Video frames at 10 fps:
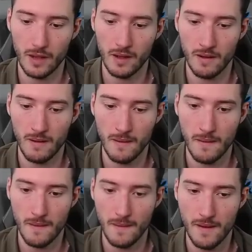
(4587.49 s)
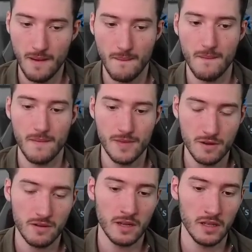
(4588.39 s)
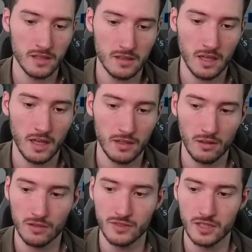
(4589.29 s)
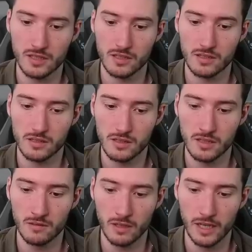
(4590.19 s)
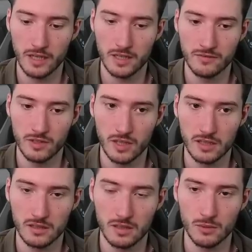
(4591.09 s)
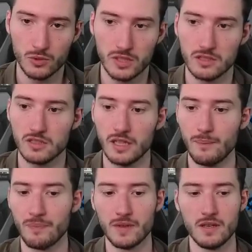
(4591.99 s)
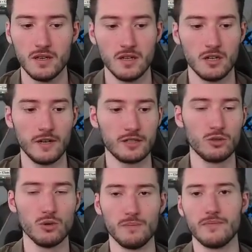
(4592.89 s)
Yeah. No, I like all of this in a way, even though I did some losing today. All right, cool. I